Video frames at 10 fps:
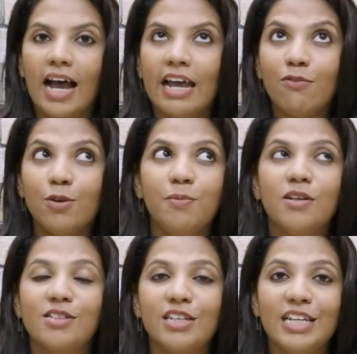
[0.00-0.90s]
I would
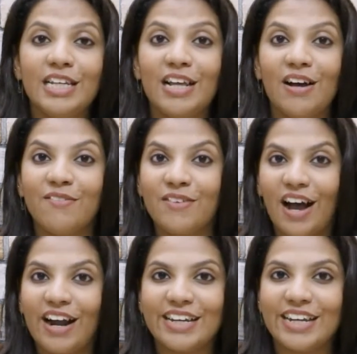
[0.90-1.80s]
personally love
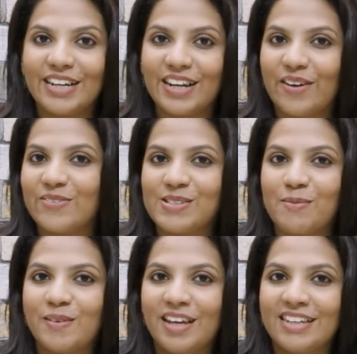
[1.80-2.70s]
art and craft
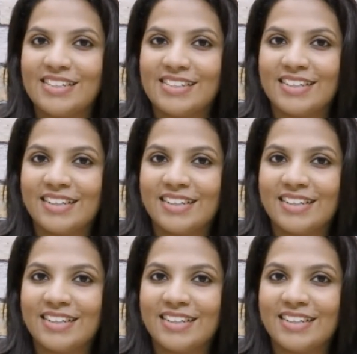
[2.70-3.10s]
supplies.